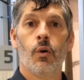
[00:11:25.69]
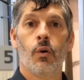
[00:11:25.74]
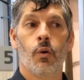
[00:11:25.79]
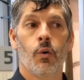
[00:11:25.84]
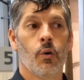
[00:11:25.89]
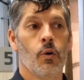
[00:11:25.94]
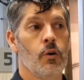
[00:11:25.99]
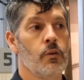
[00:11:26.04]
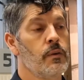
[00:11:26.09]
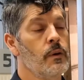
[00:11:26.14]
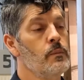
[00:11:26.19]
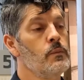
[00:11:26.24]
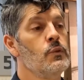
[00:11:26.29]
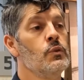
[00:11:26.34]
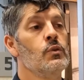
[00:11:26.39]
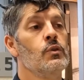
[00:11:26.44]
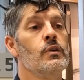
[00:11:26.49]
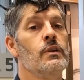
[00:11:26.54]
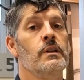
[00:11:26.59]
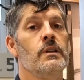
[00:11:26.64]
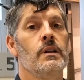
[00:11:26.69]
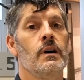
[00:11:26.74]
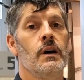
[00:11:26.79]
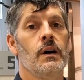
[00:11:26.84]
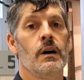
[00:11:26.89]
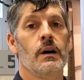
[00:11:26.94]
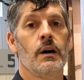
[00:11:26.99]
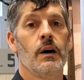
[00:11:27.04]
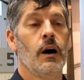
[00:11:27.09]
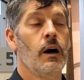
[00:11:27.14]
or if I'm doing
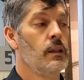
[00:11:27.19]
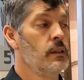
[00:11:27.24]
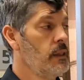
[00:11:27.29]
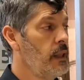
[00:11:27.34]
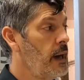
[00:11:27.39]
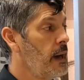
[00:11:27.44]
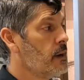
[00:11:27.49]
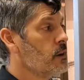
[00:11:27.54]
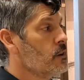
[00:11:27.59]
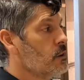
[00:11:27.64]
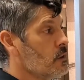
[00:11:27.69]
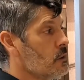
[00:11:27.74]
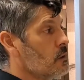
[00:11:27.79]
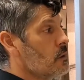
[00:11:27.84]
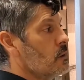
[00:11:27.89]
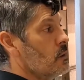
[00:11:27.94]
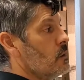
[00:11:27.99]
a lacquer,